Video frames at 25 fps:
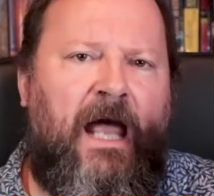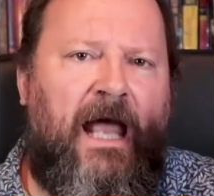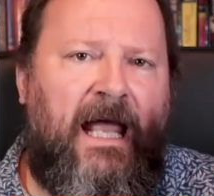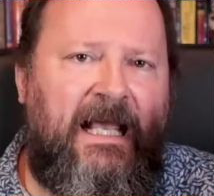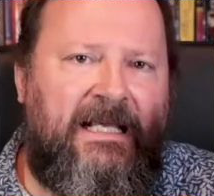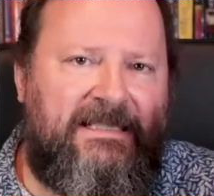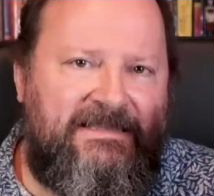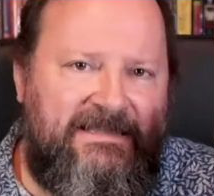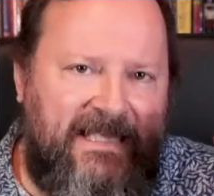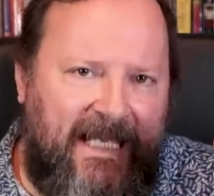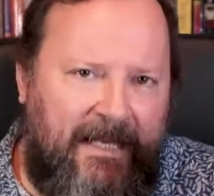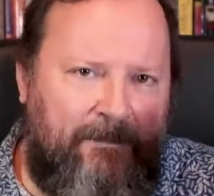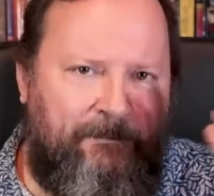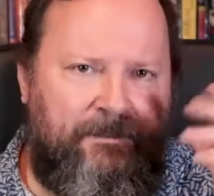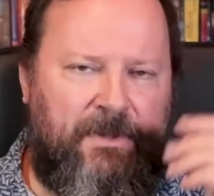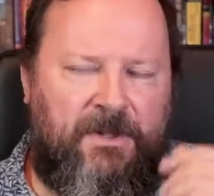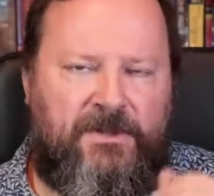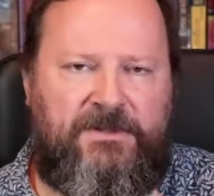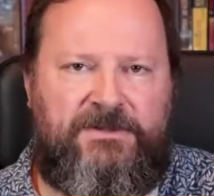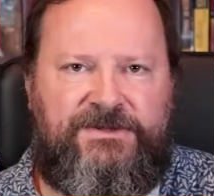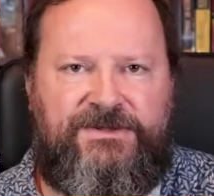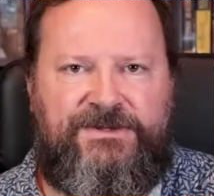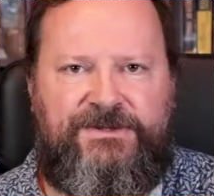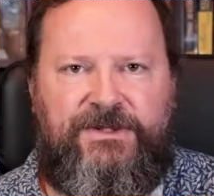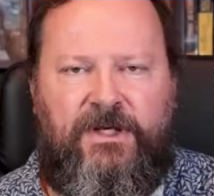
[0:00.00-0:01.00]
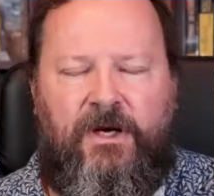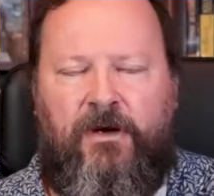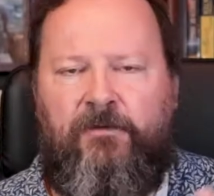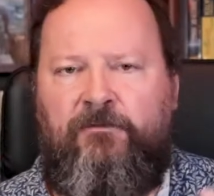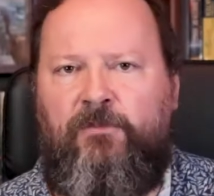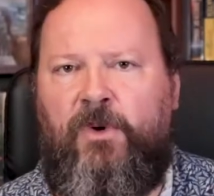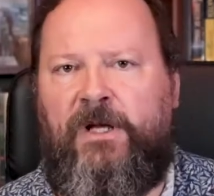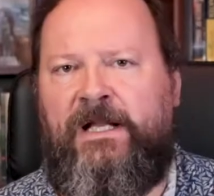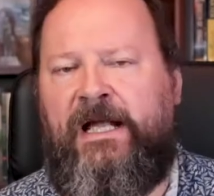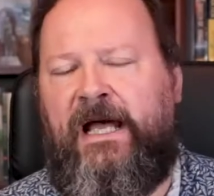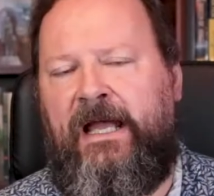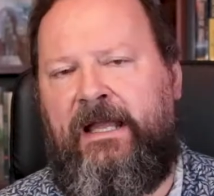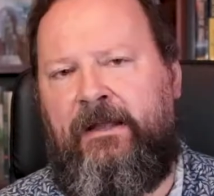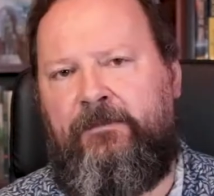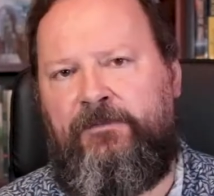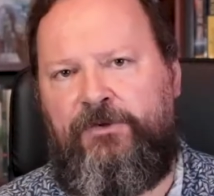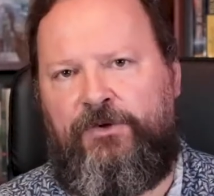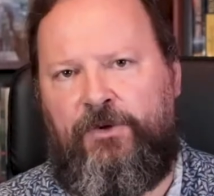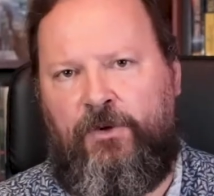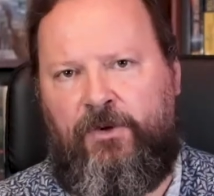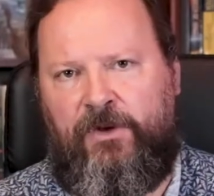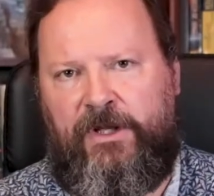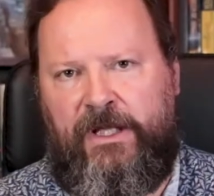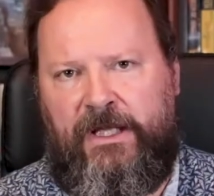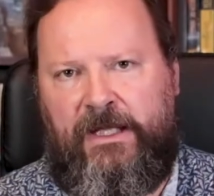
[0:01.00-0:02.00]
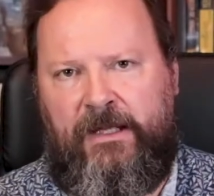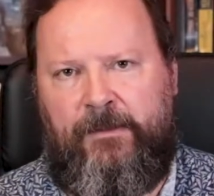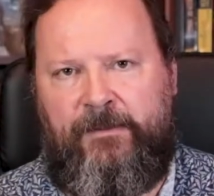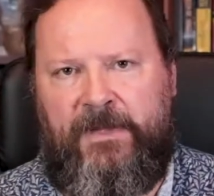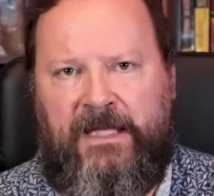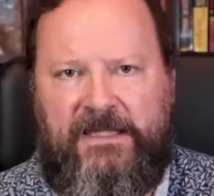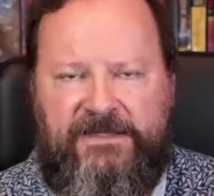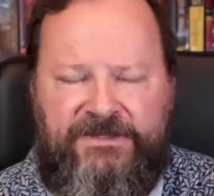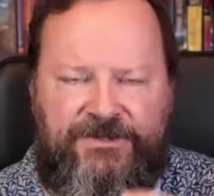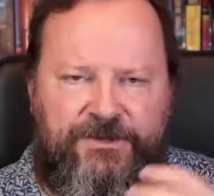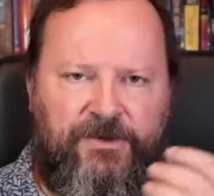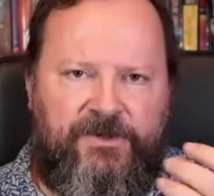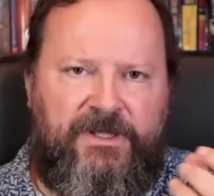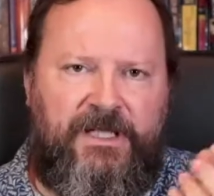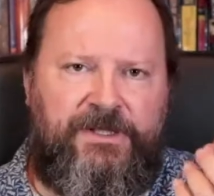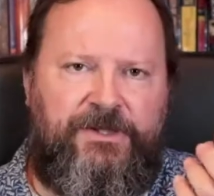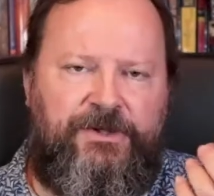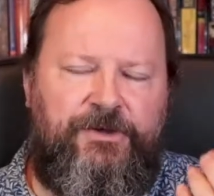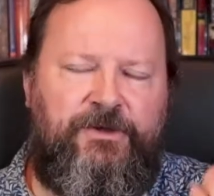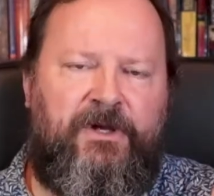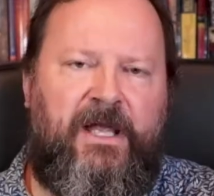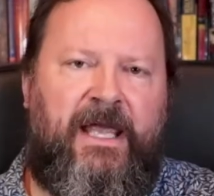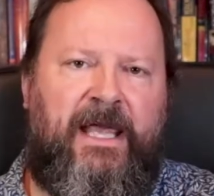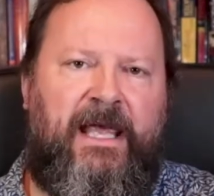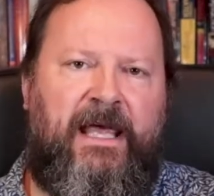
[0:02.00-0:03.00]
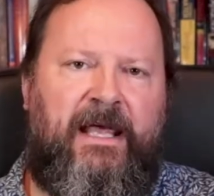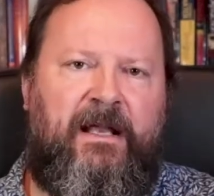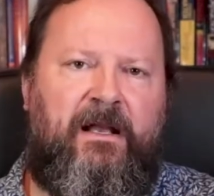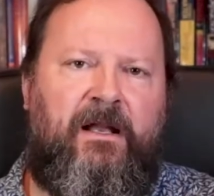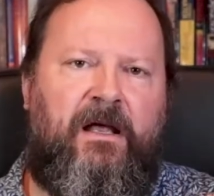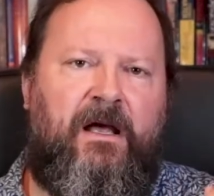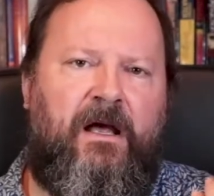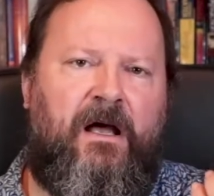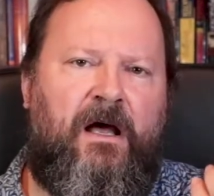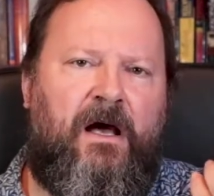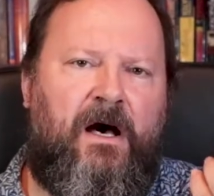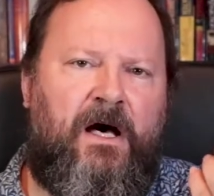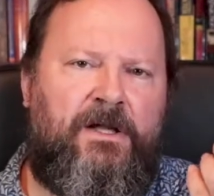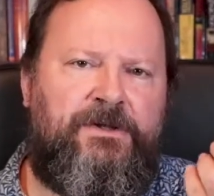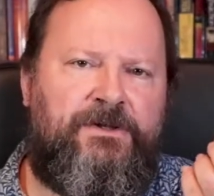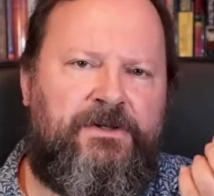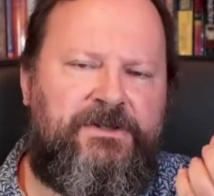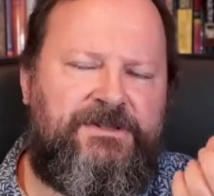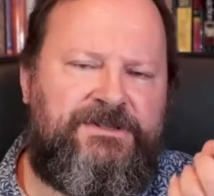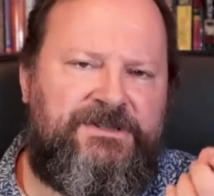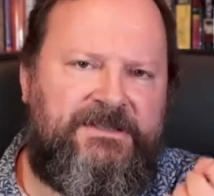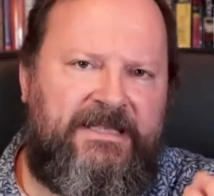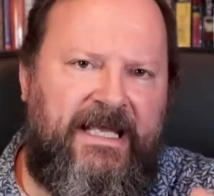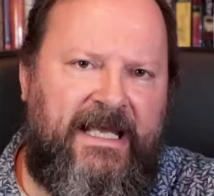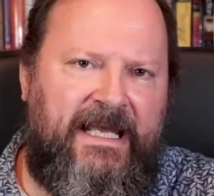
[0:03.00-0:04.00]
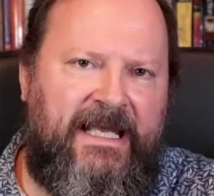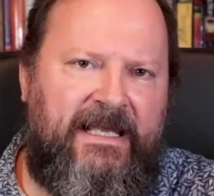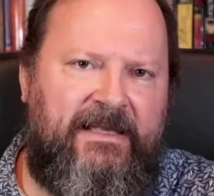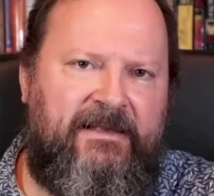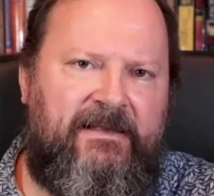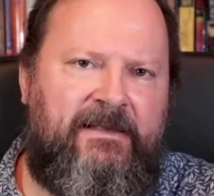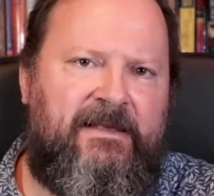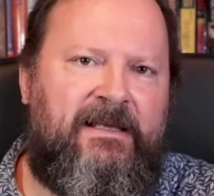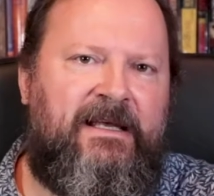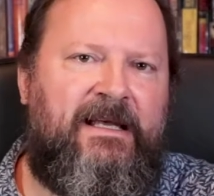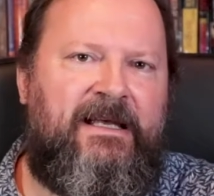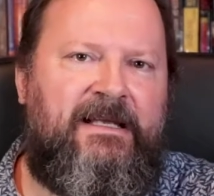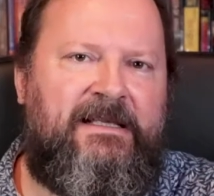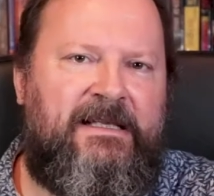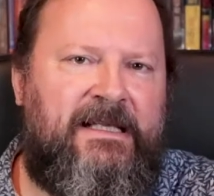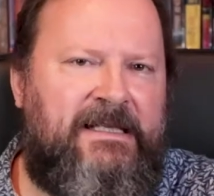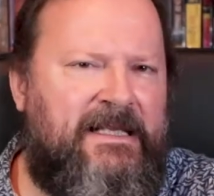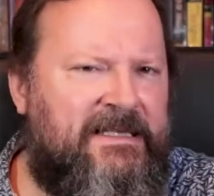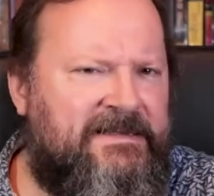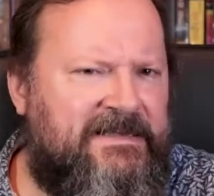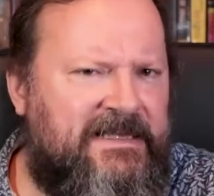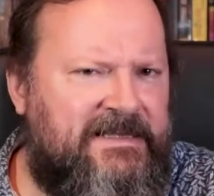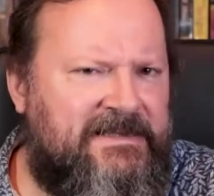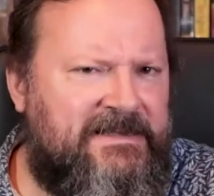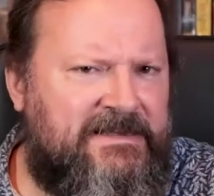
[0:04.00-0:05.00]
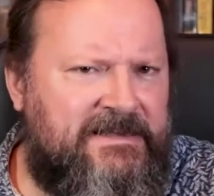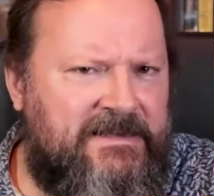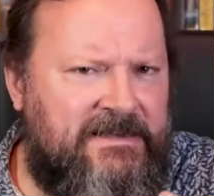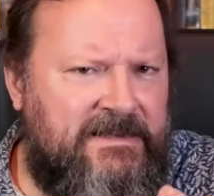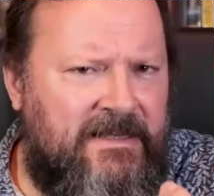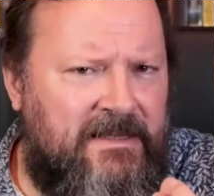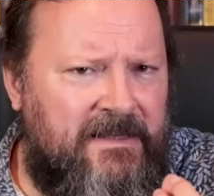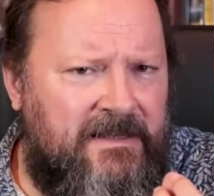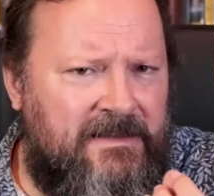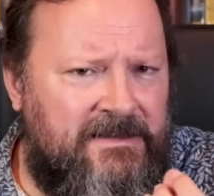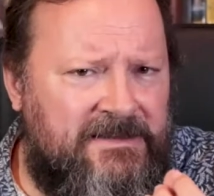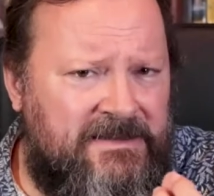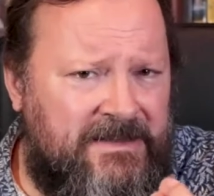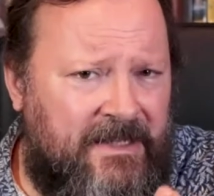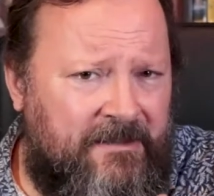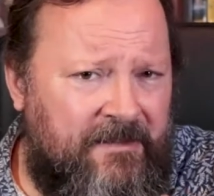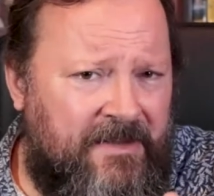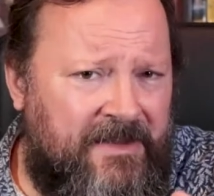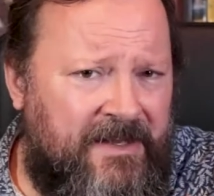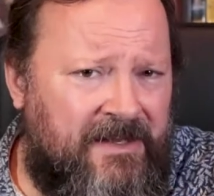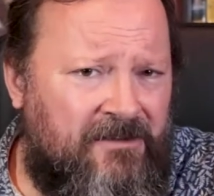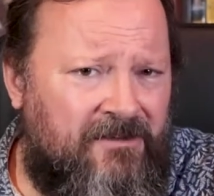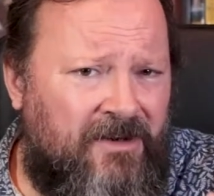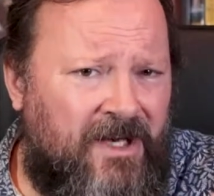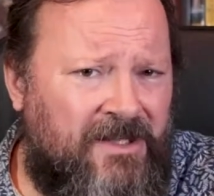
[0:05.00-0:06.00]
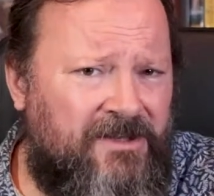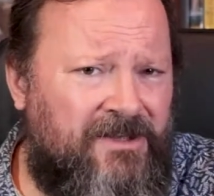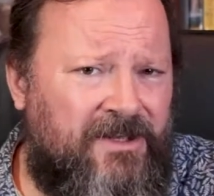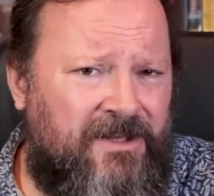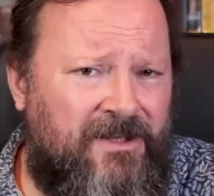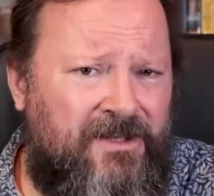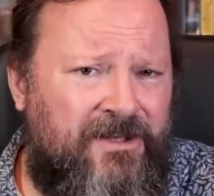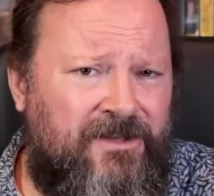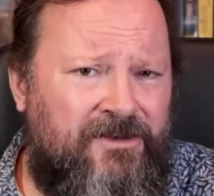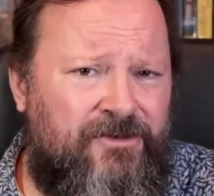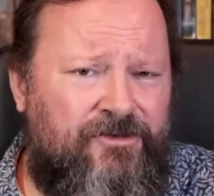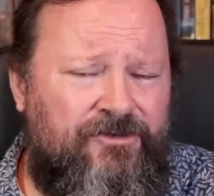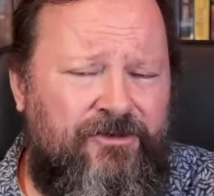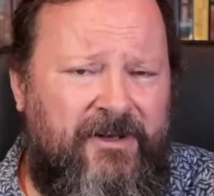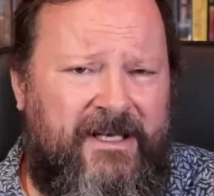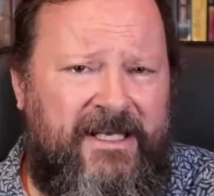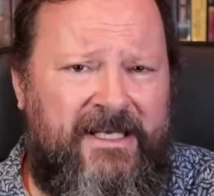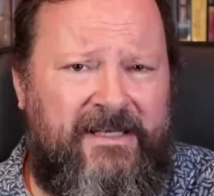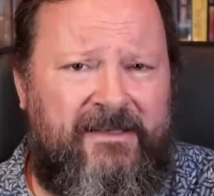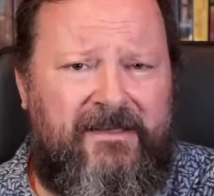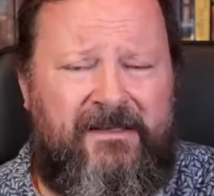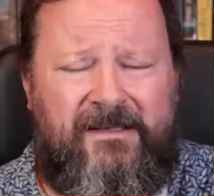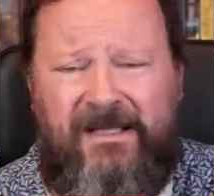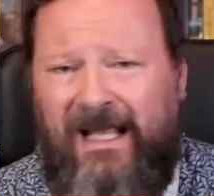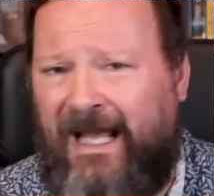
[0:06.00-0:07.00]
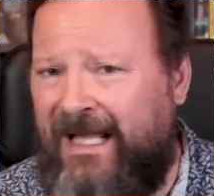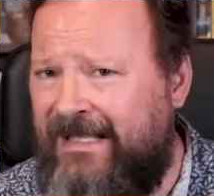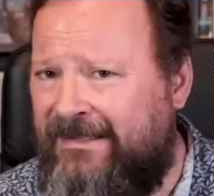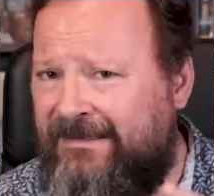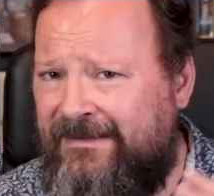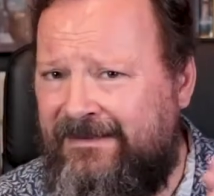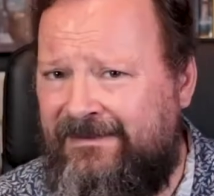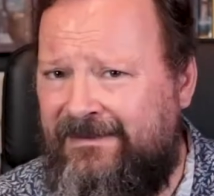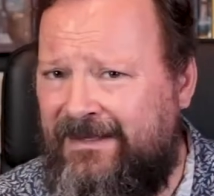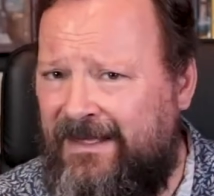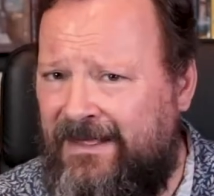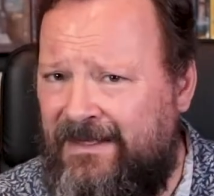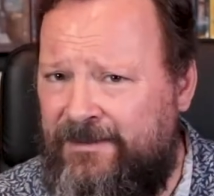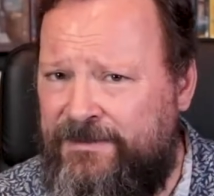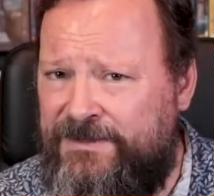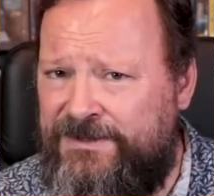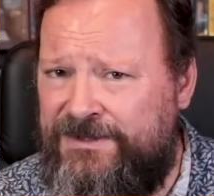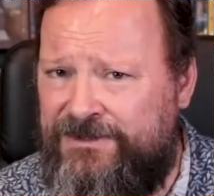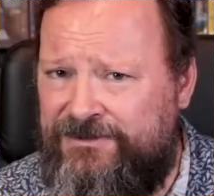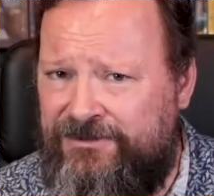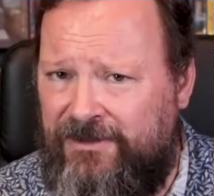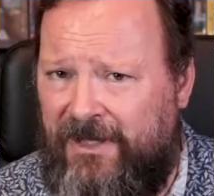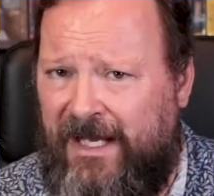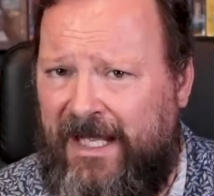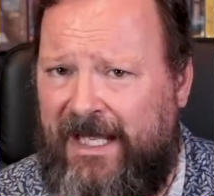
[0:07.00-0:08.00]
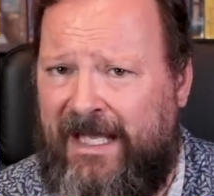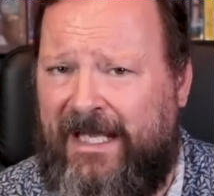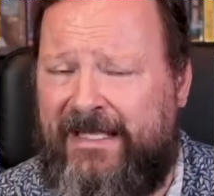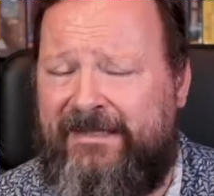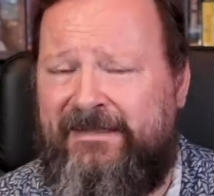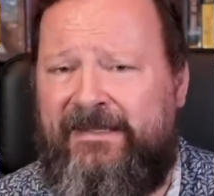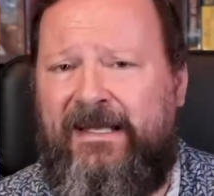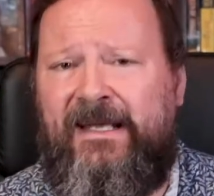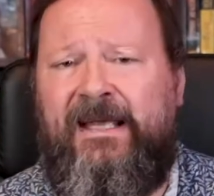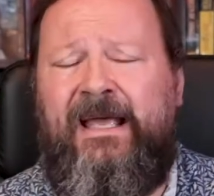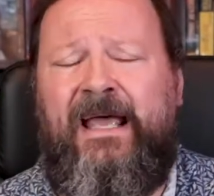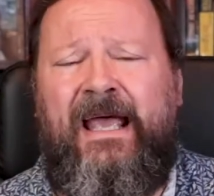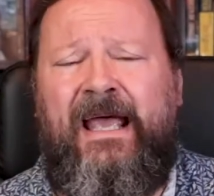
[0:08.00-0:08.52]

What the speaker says: examples of what I am talking about, so that you can understand that this is something rather concrete, not abstract,